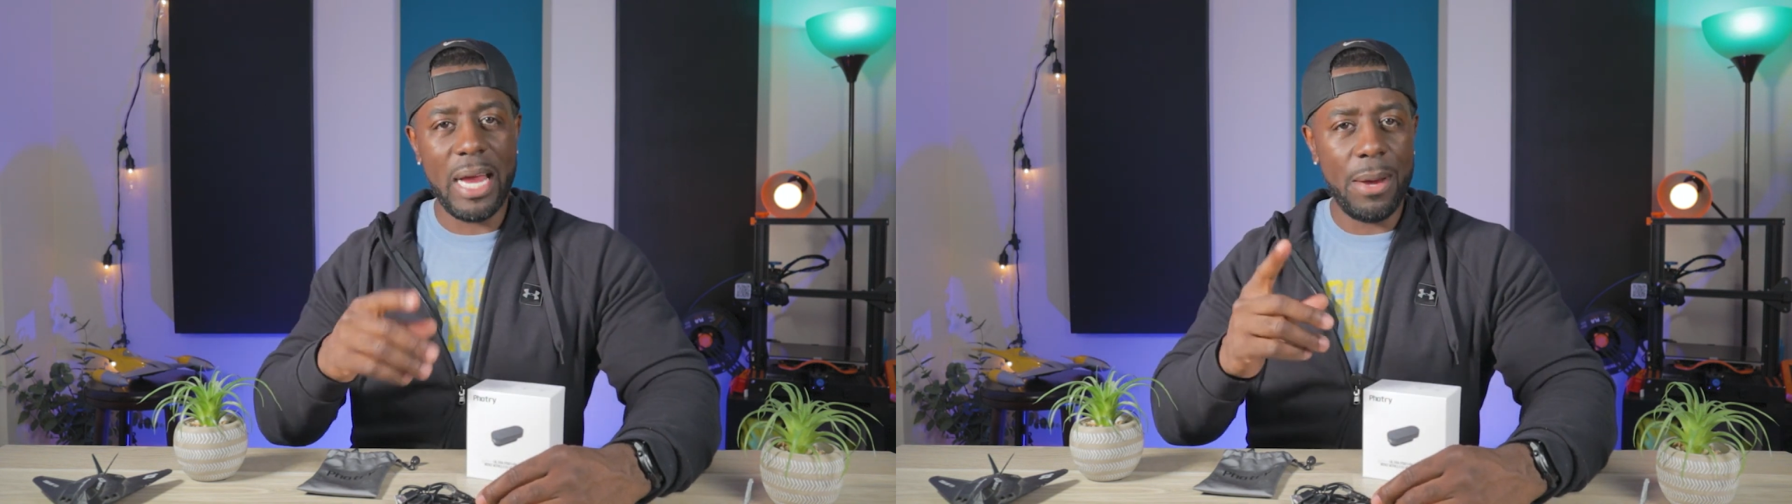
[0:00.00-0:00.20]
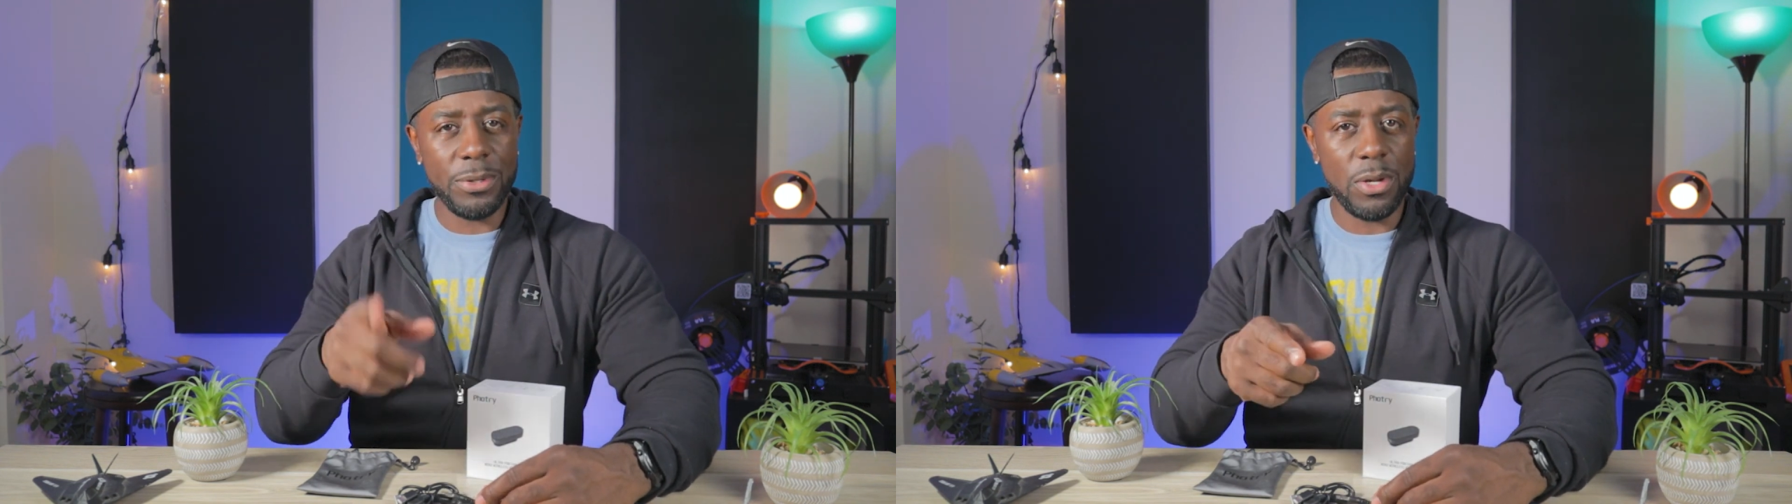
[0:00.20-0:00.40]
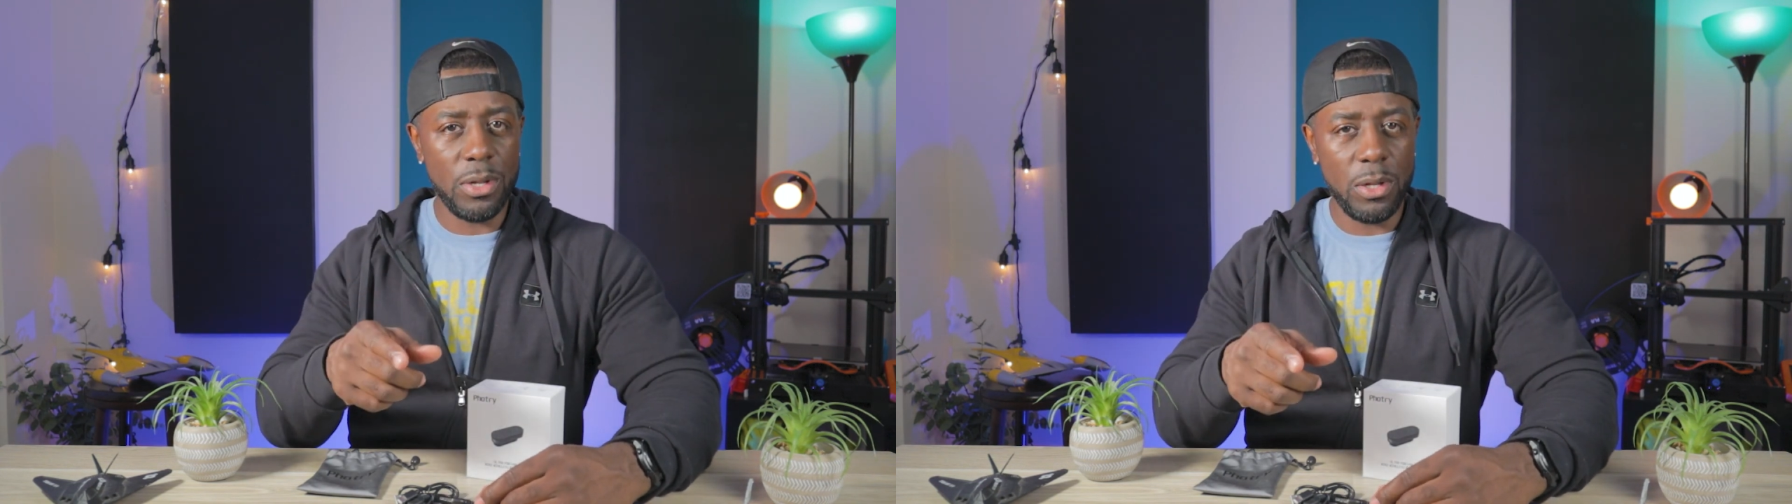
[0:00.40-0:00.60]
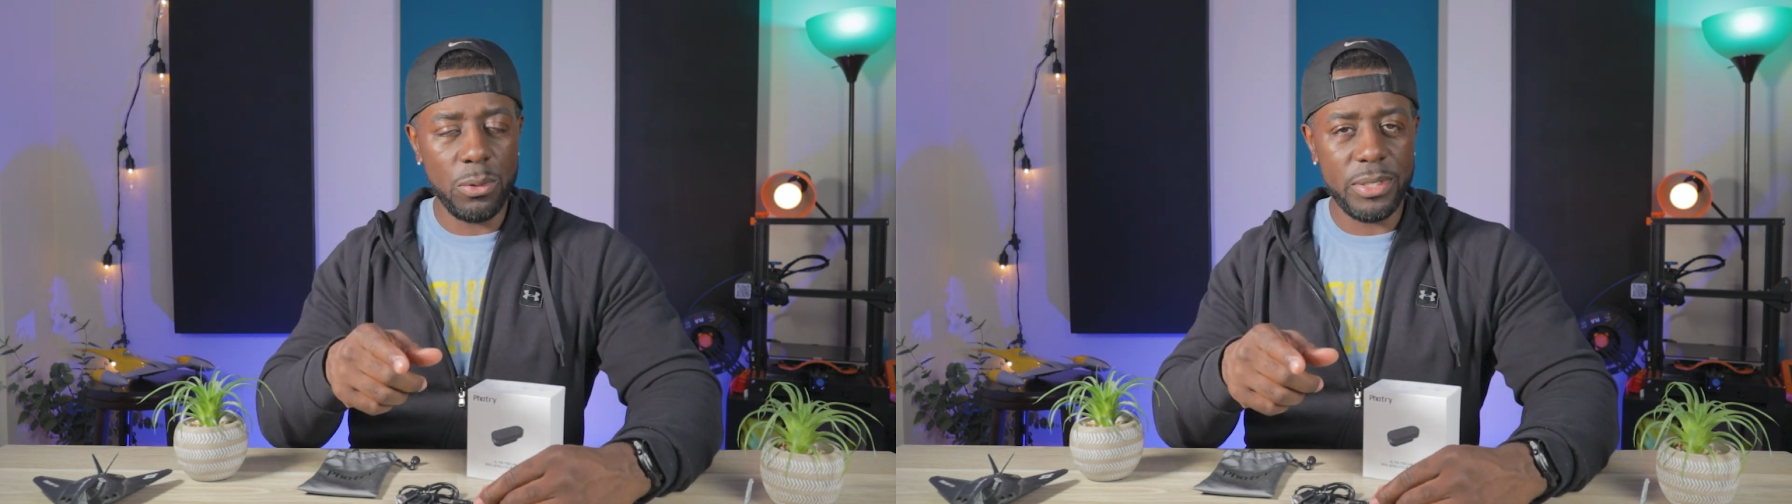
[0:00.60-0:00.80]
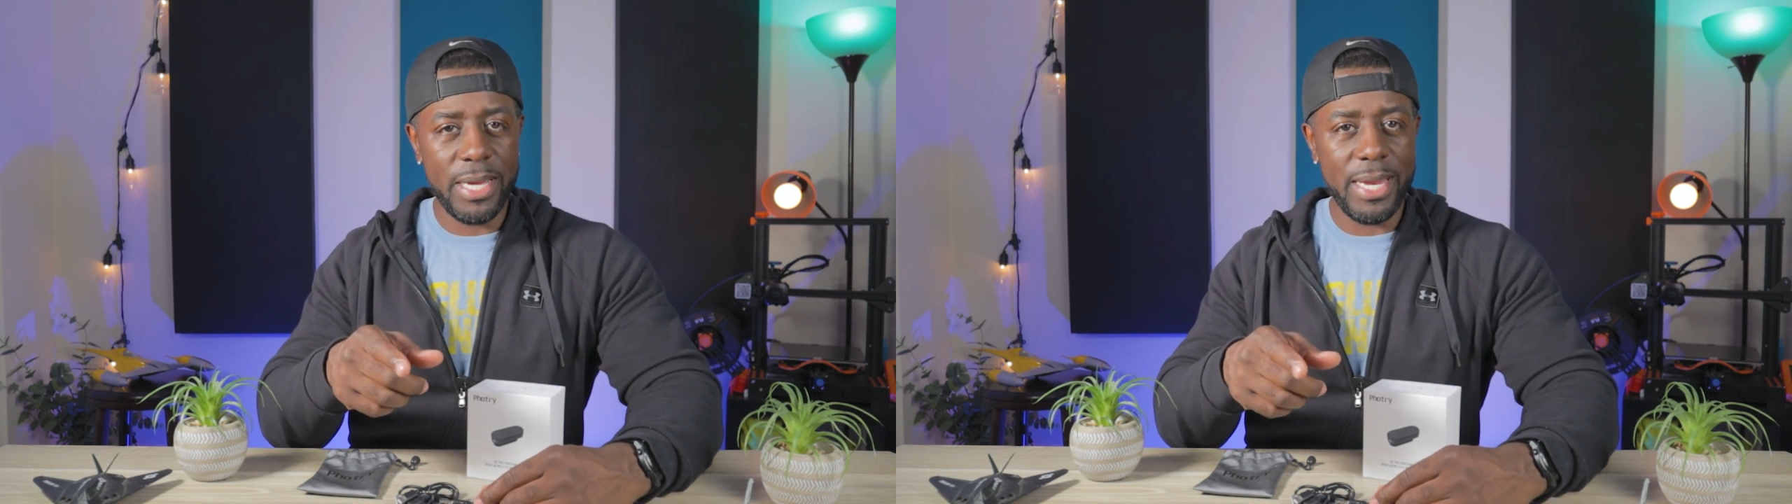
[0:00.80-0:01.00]
I was on a
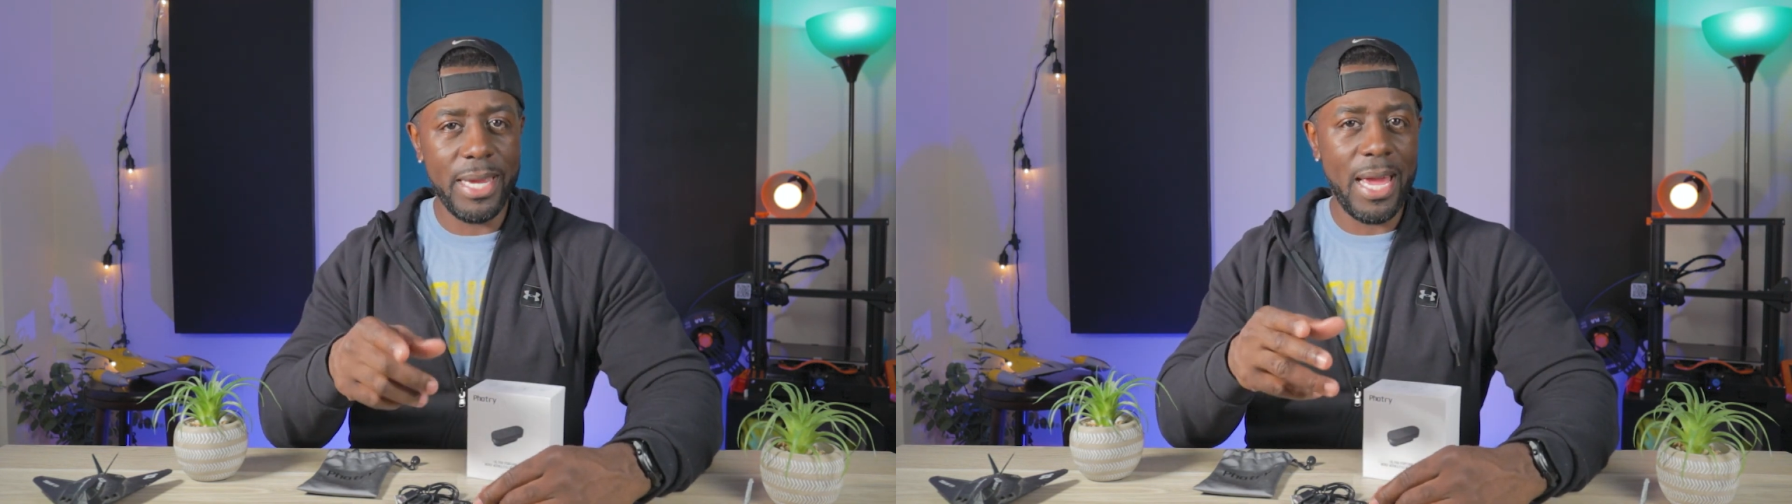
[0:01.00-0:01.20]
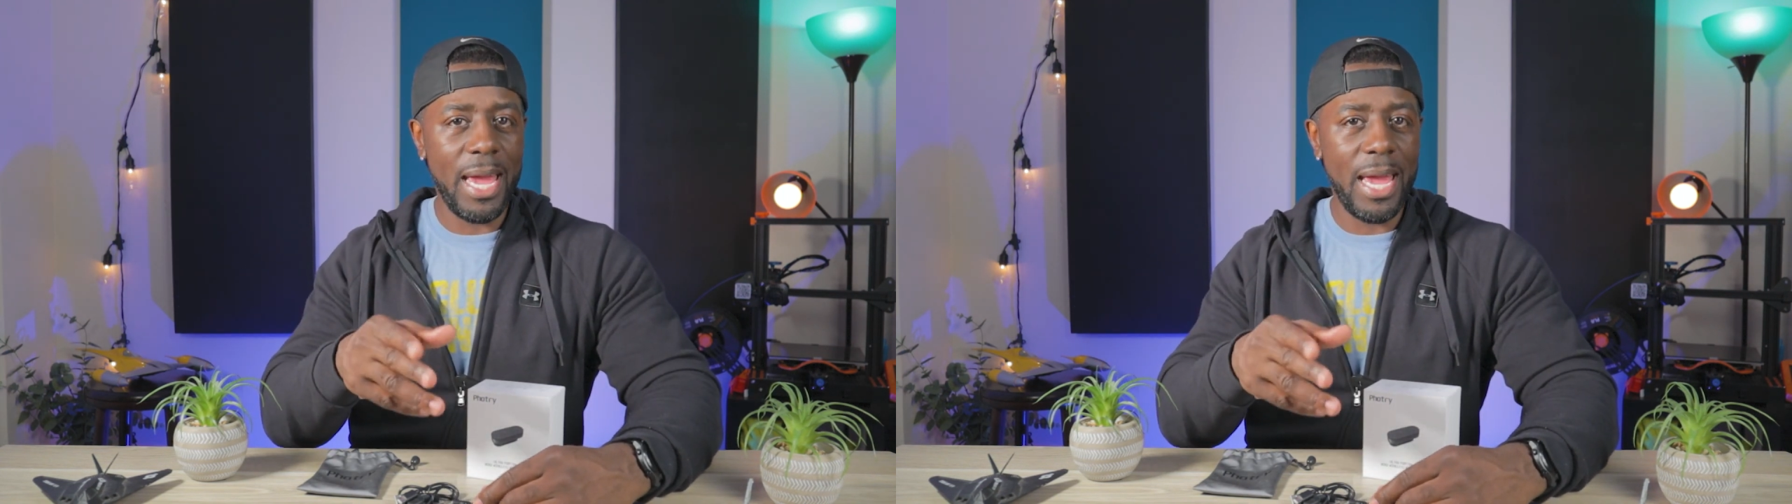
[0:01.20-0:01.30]
low setting,